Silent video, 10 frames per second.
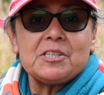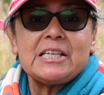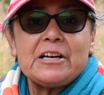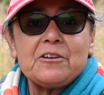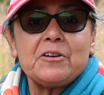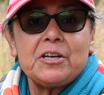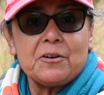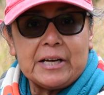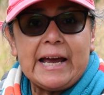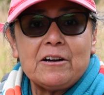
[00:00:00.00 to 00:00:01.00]
it's dairy
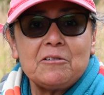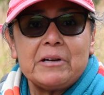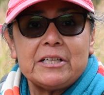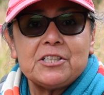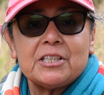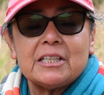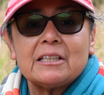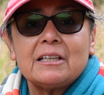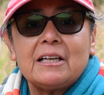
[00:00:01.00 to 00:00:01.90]
or cattle ranching.